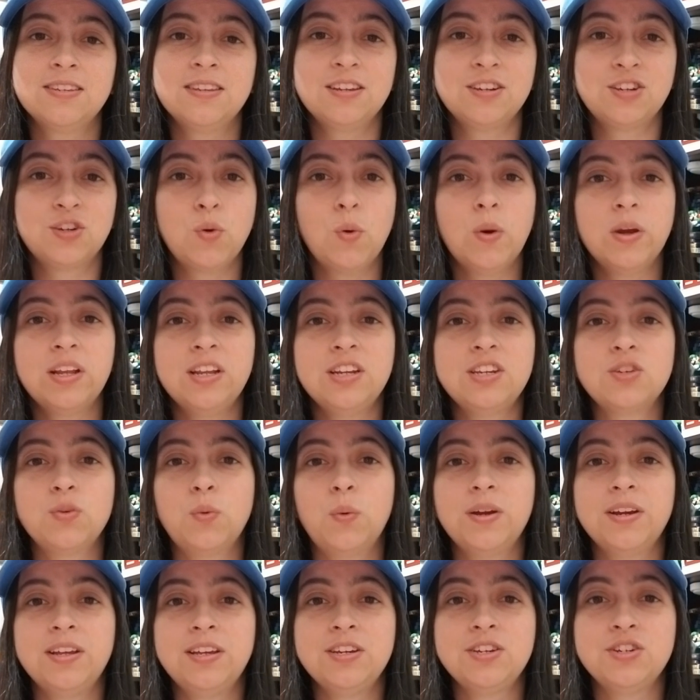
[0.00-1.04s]
the
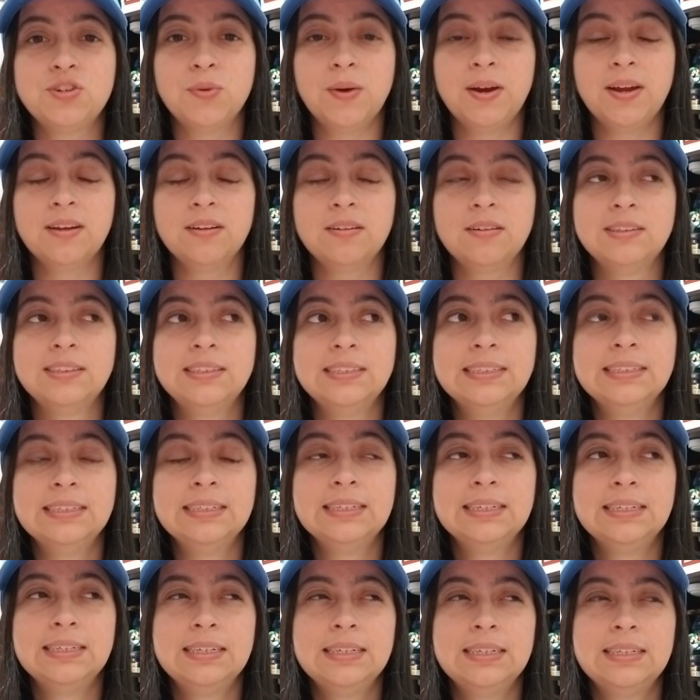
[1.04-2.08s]
2020 Trail.
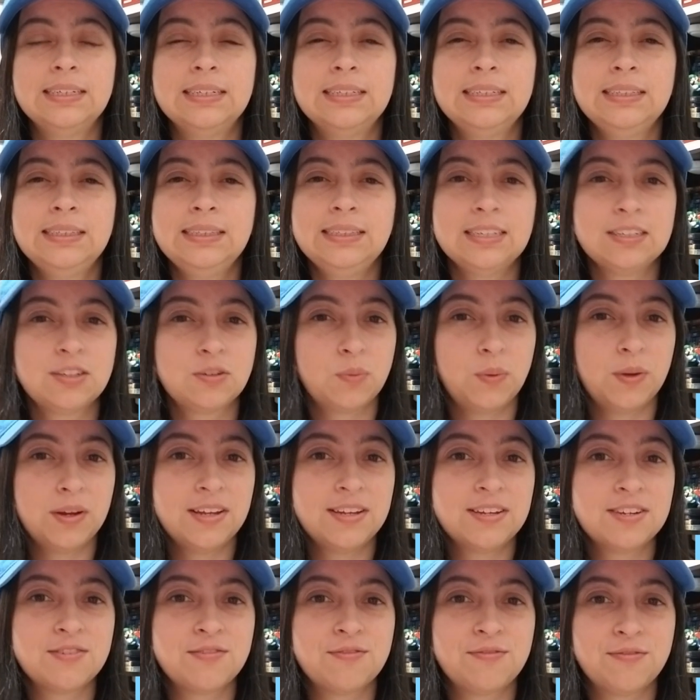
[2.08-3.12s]
This one
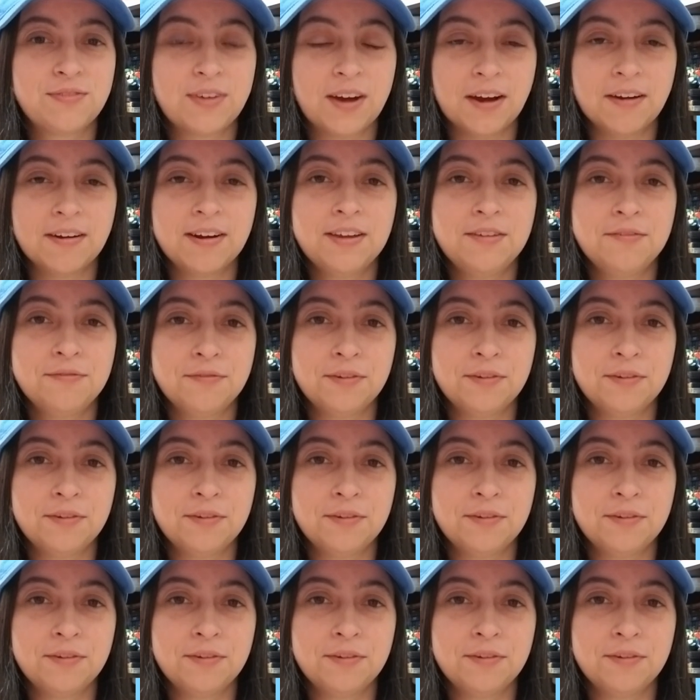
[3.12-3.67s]
is very,